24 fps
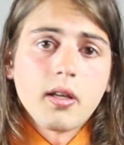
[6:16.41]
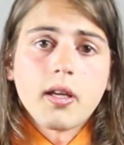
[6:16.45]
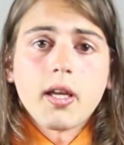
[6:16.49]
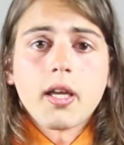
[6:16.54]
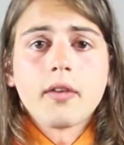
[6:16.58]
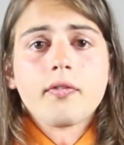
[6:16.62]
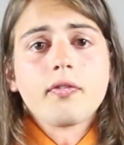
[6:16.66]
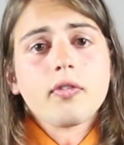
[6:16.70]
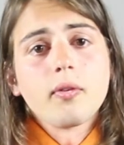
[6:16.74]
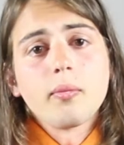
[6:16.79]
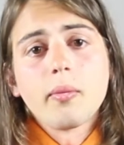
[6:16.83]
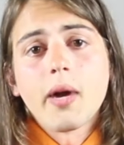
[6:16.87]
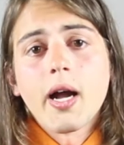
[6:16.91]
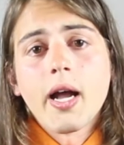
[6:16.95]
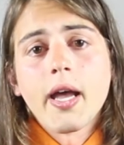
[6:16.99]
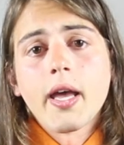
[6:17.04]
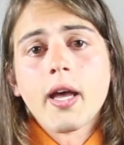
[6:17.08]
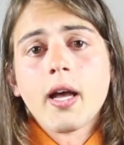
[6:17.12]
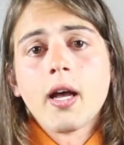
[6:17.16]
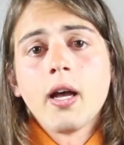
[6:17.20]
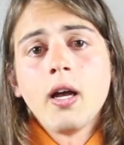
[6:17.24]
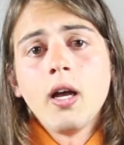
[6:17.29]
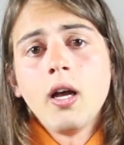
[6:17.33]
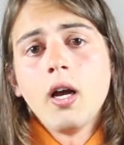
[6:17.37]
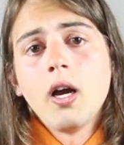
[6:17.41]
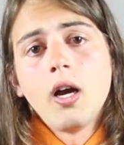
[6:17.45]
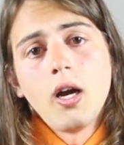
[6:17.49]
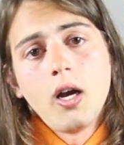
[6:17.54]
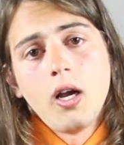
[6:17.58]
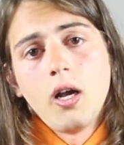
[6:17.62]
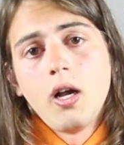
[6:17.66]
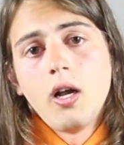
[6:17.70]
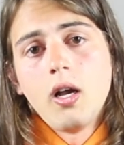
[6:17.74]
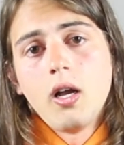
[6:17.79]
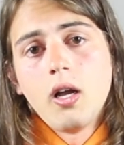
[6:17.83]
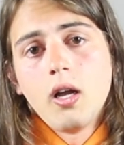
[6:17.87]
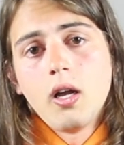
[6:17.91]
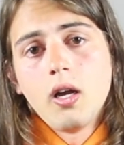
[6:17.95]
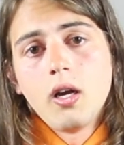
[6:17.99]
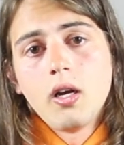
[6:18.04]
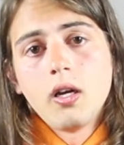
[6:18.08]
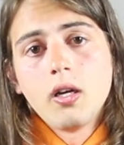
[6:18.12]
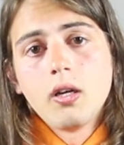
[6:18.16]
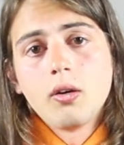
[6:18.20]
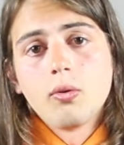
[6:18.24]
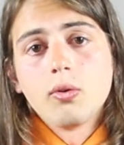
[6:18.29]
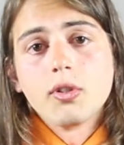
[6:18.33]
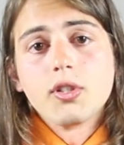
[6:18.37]
And for Maya,
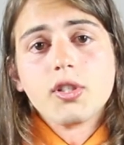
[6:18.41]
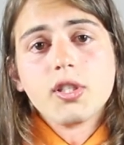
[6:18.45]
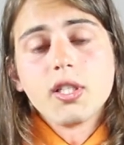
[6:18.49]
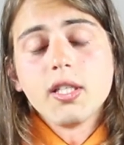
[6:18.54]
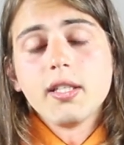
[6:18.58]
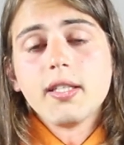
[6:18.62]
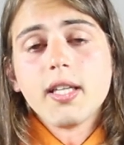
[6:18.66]
what she